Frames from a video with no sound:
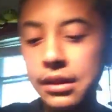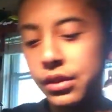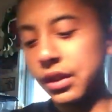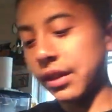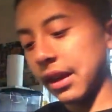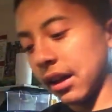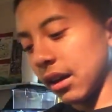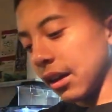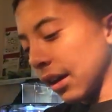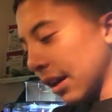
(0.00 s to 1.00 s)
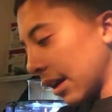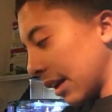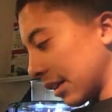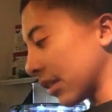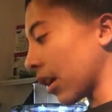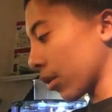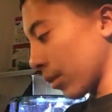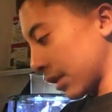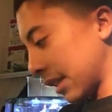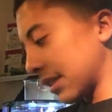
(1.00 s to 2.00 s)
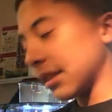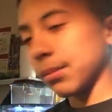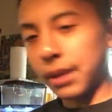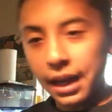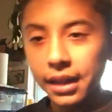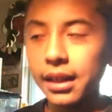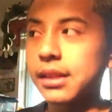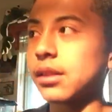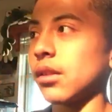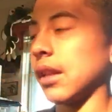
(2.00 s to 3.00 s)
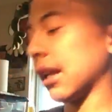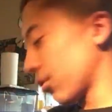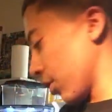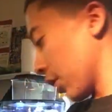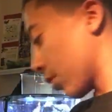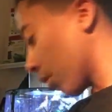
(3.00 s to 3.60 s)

as you see there. And the other one says he's a pilot. So that's really